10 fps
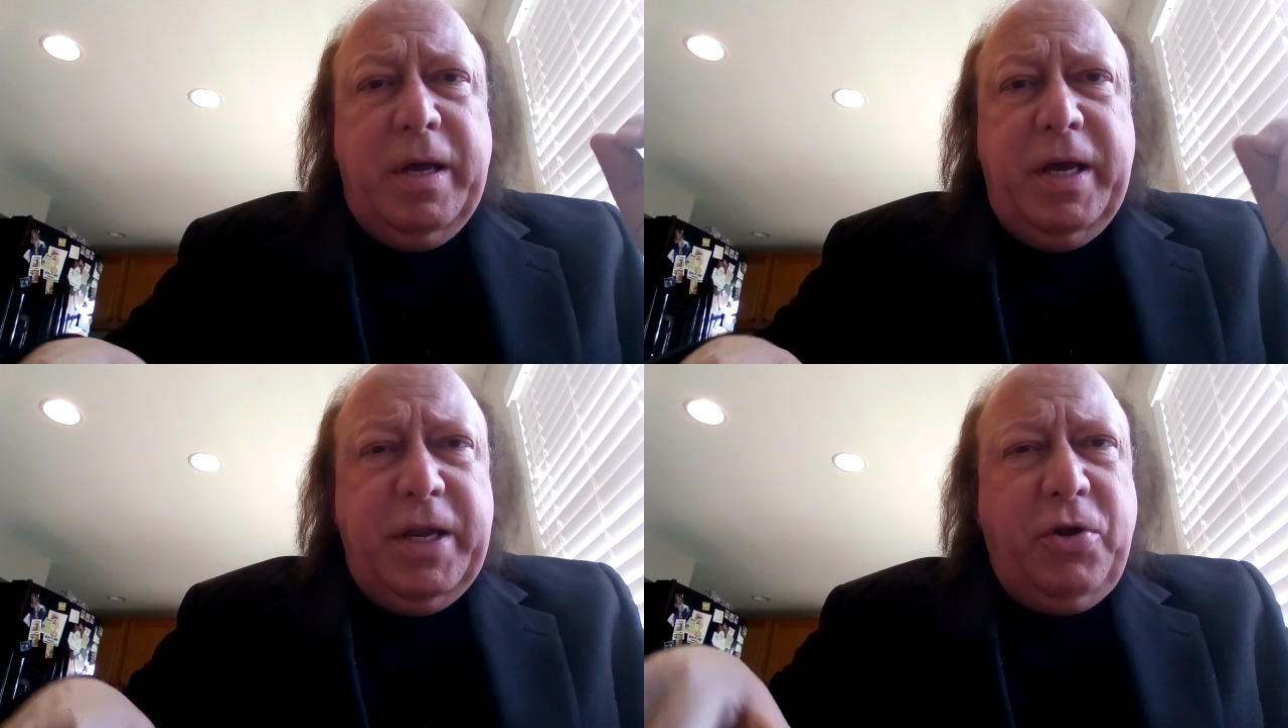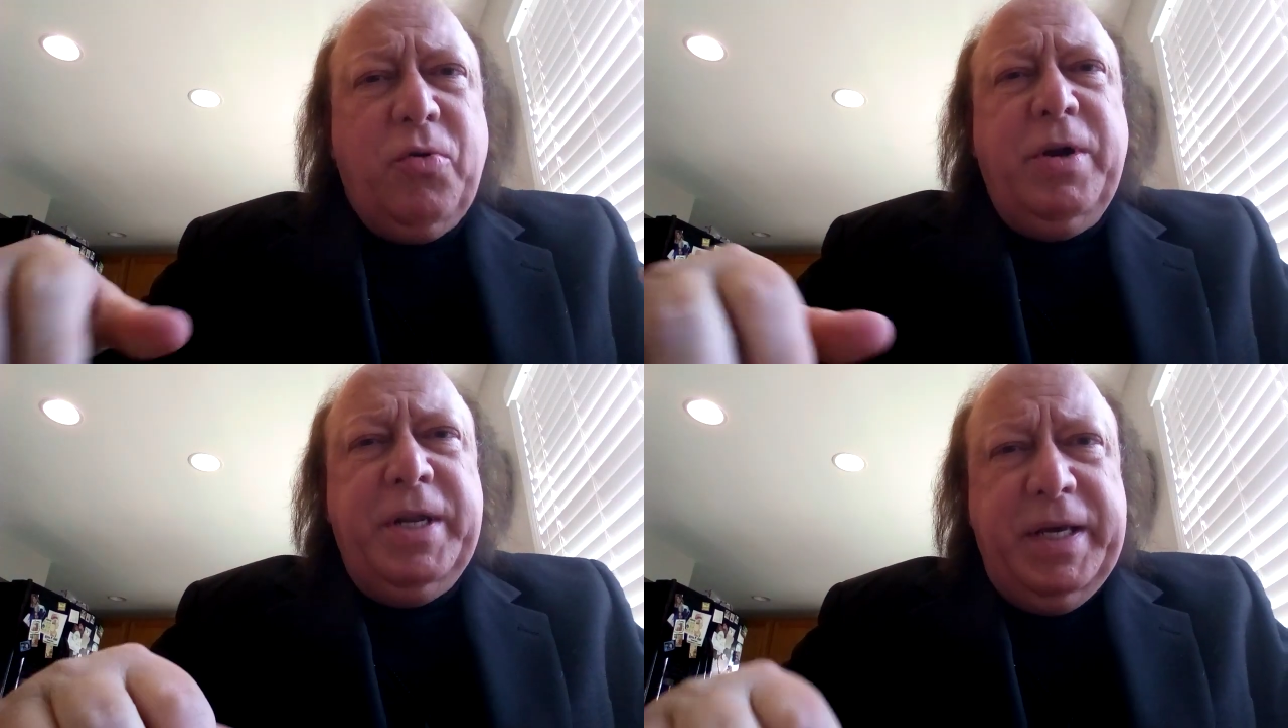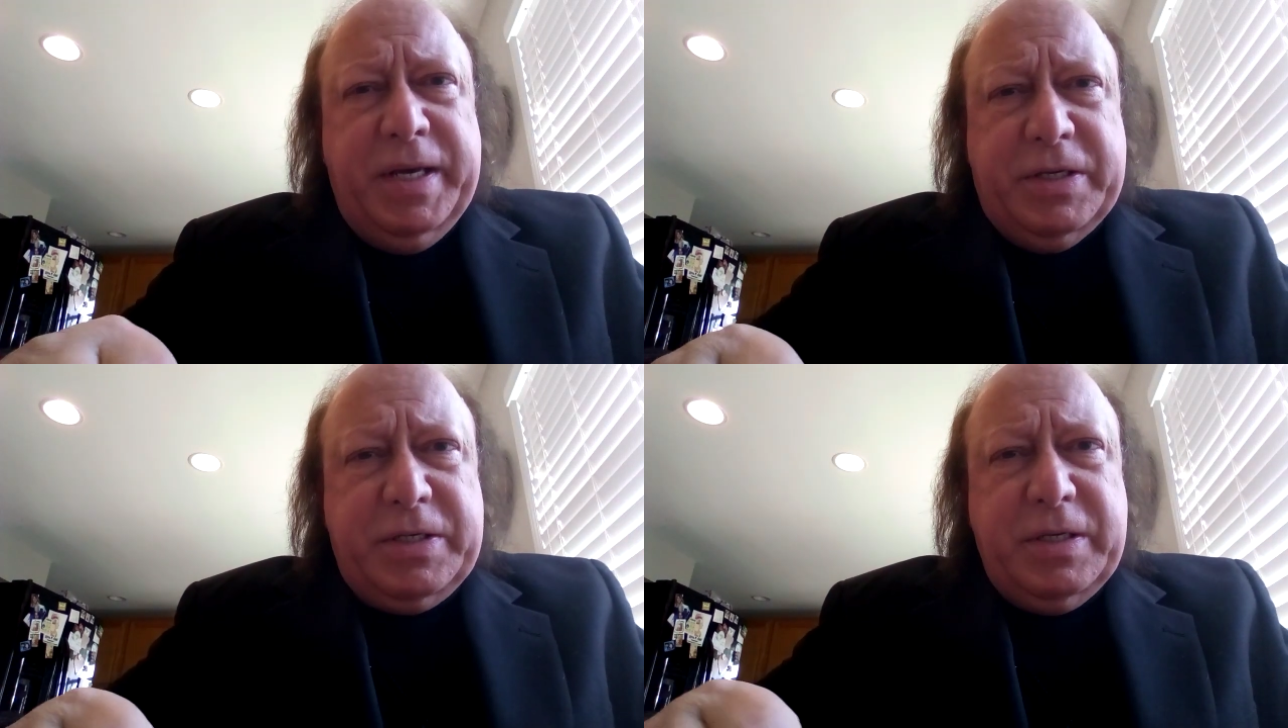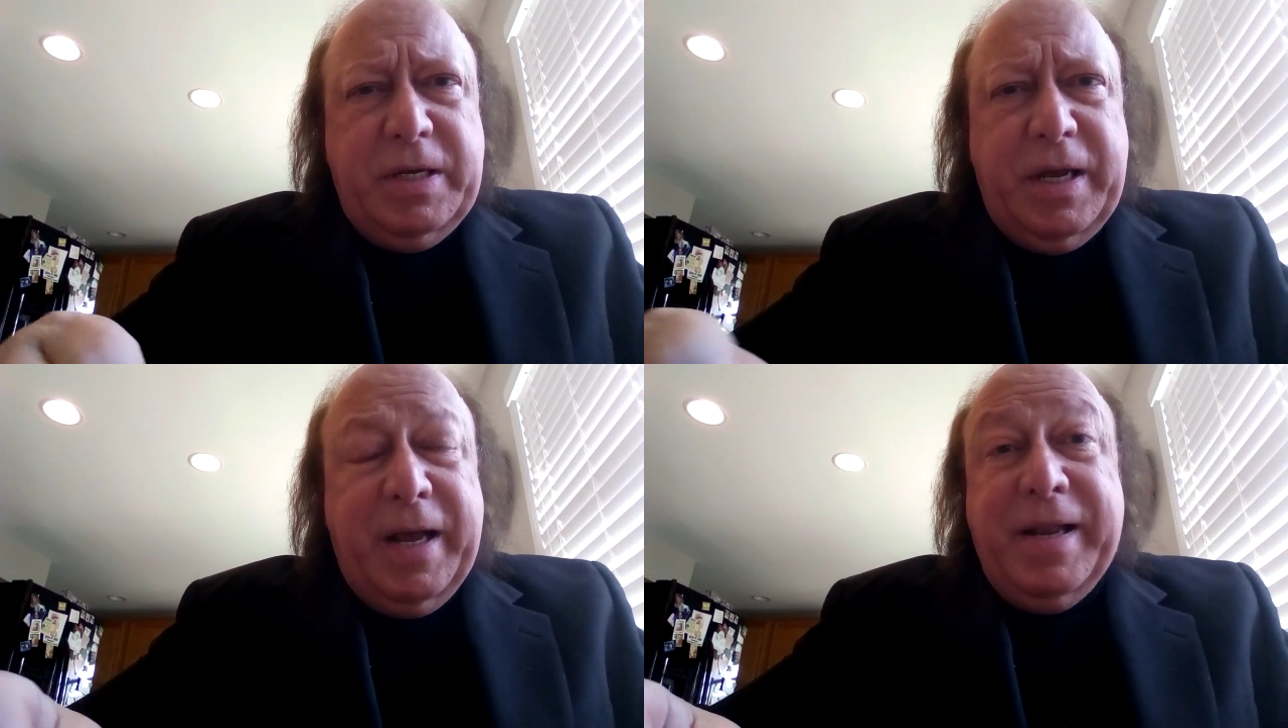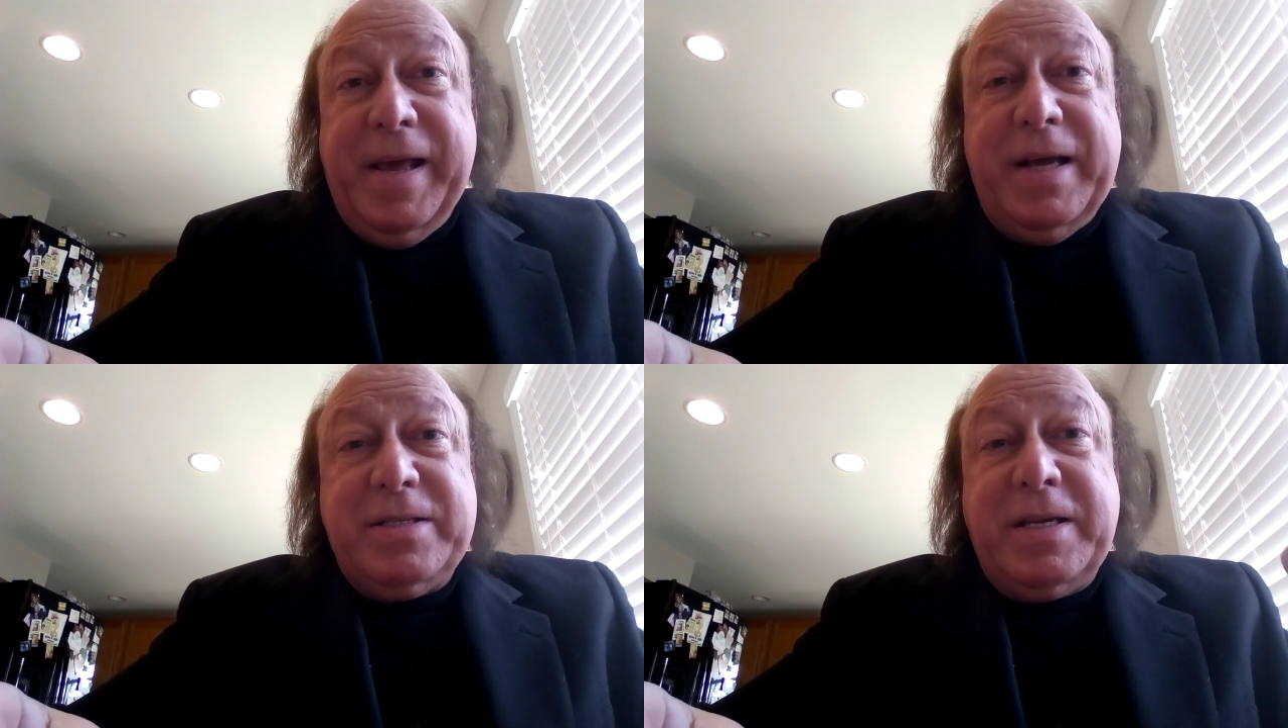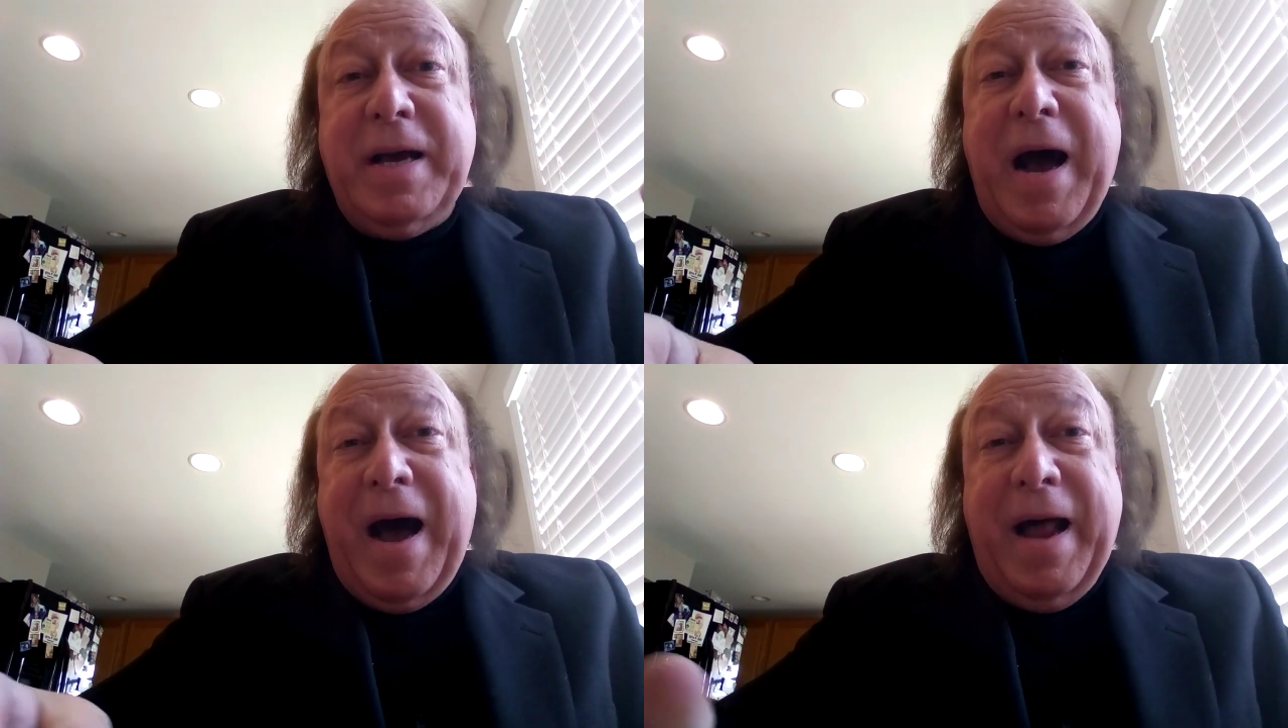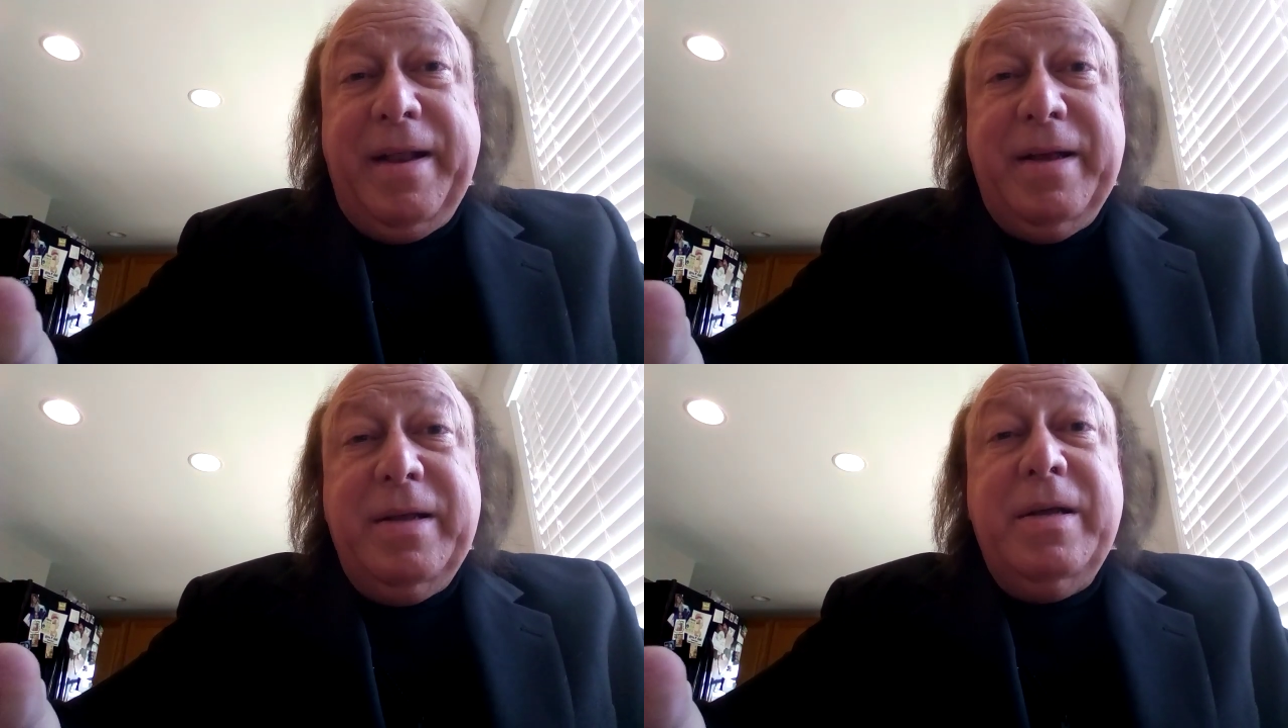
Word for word: hit your knees, and ask God